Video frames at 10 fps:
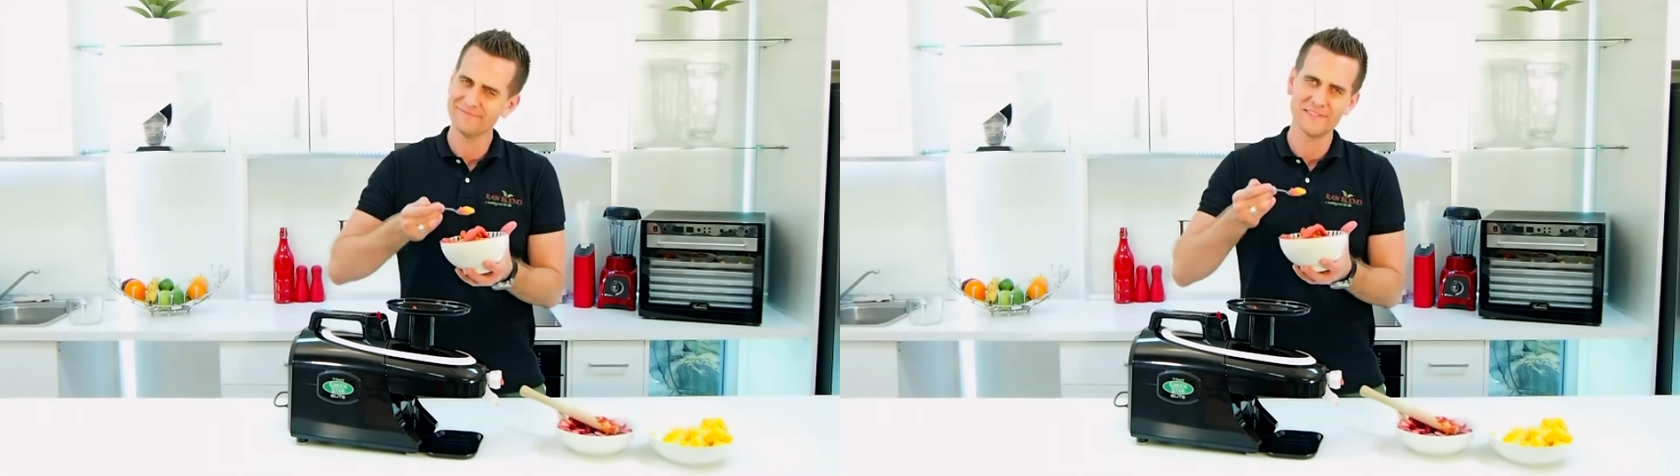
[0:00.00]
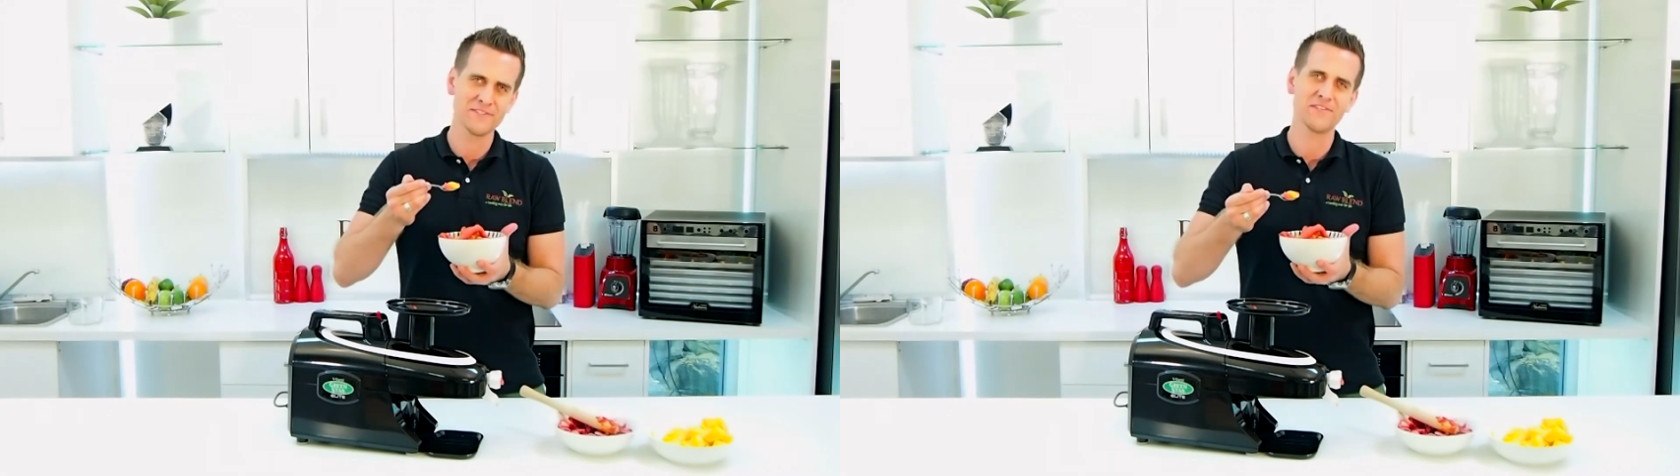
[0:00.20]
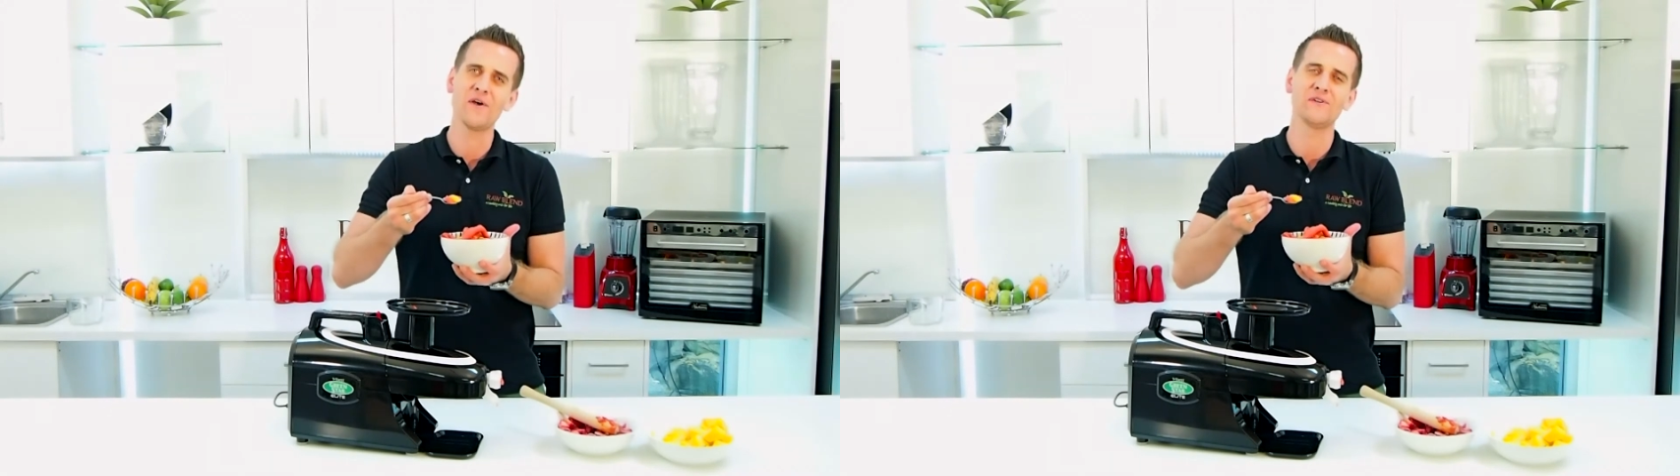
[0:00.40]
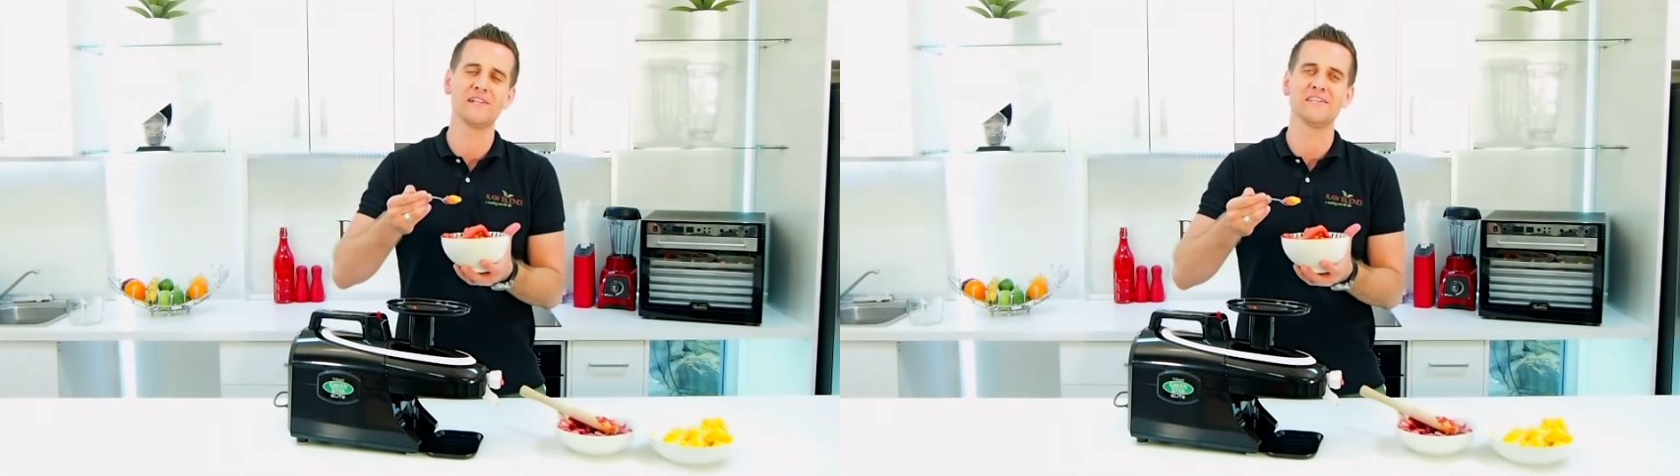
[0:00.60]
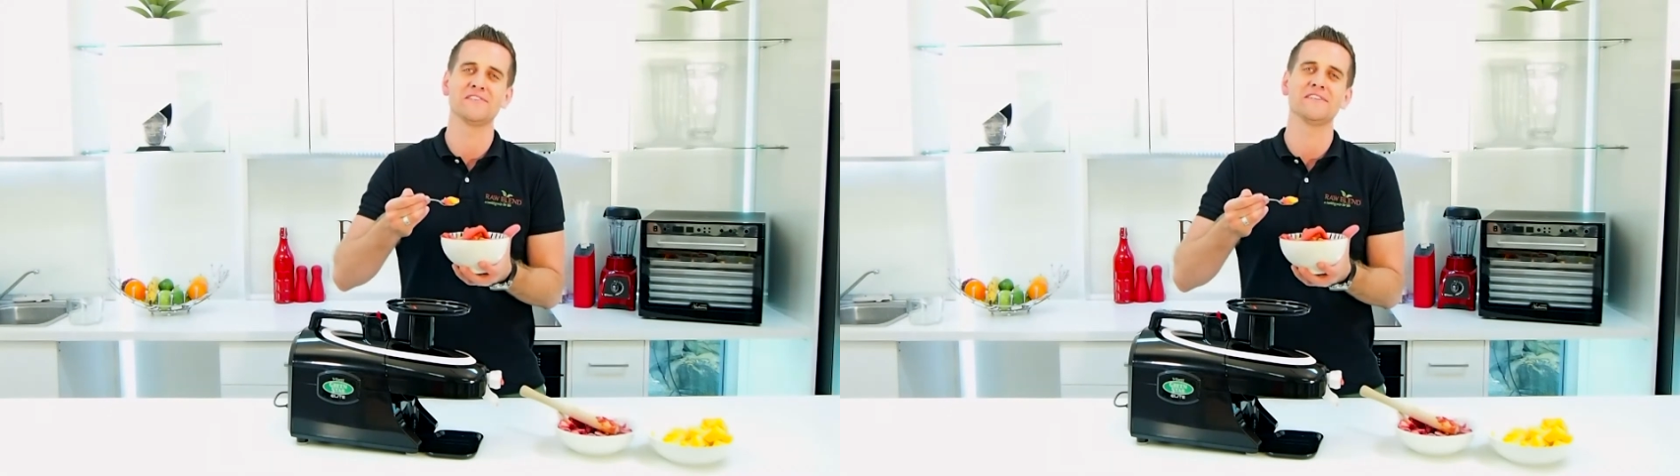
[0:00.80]
So
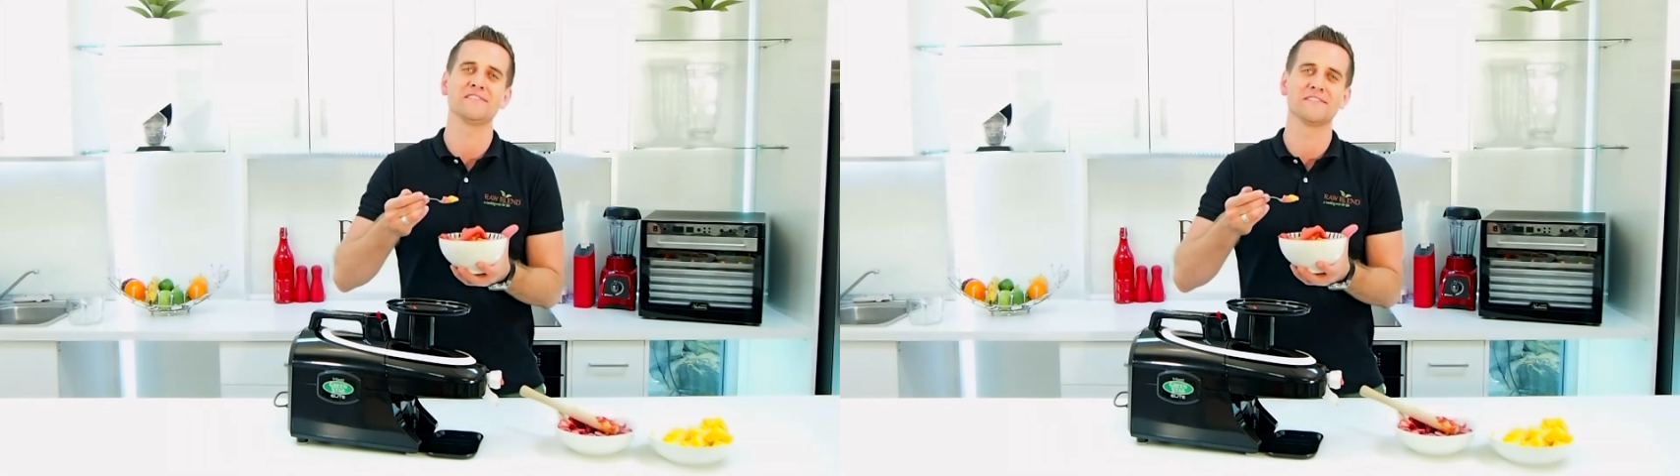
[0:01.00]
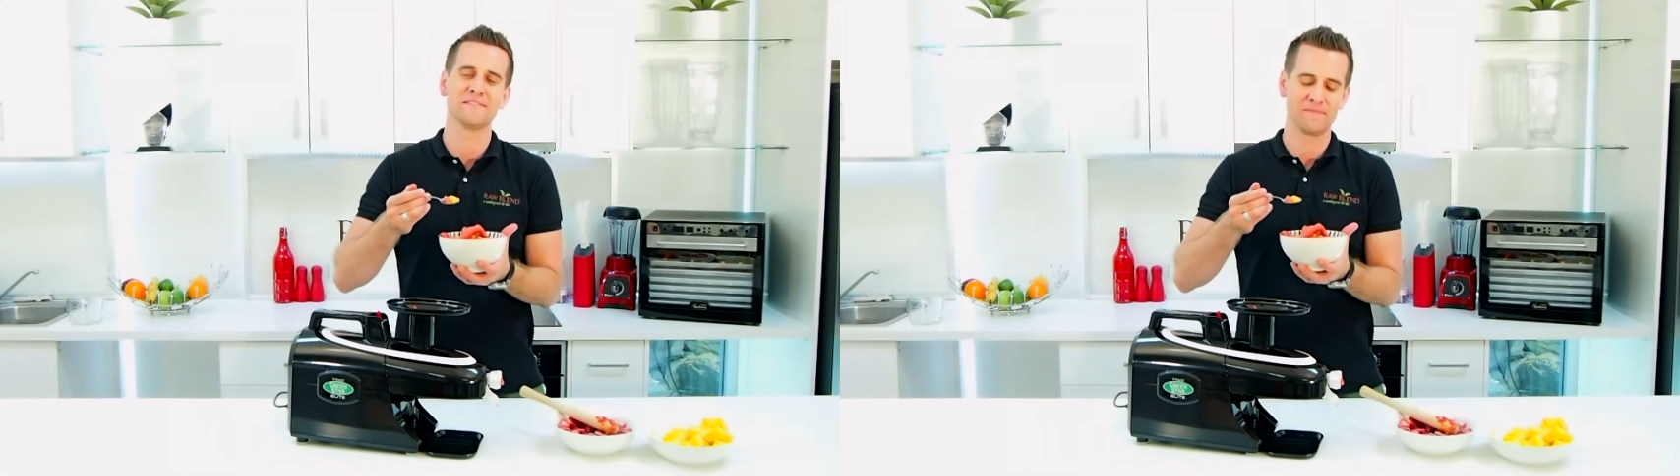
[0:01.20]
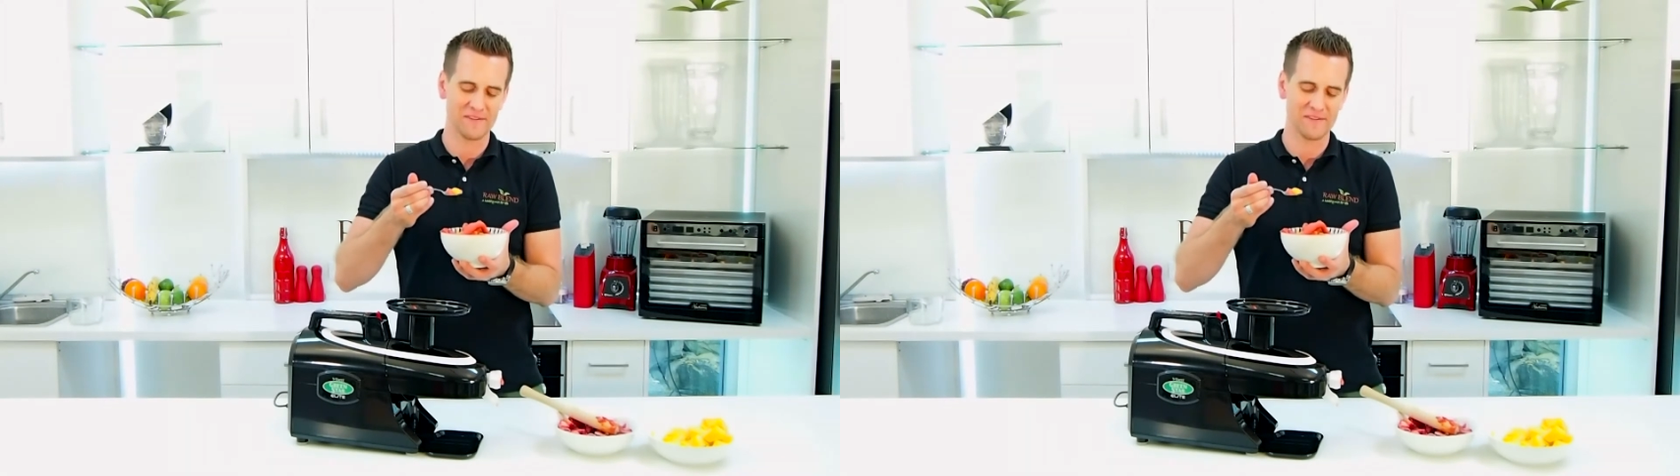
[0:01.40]
delicious.